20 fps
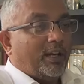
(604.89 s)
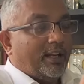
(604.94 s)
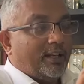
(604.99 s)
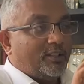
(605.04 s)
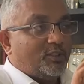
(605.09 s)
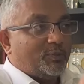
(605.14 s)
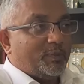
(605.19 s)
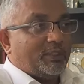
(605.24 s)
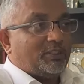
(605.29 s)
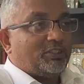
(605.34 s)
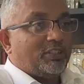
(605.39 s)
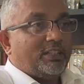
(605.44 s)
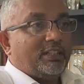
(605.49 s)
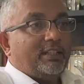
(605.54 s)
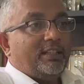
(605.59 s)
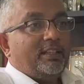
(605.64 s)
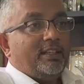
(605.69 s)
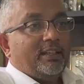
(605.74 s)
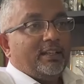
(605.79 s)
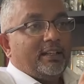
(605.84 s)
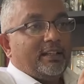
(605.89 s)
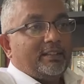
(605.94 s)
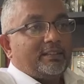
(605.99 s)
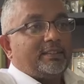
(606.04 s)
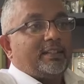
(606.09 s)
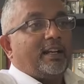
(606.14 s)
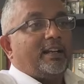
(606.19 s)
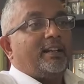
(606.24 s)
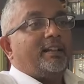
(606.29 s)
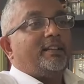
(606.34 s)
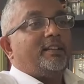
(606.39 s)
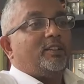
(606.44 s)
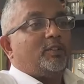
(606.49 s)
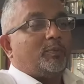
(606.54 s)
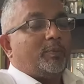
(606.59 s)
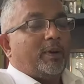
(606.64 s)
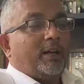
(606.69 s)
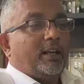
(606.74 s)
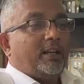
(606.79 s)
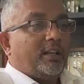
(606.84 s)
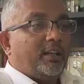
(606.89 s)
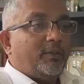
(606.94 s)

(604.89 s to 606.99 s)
and especially studying this part.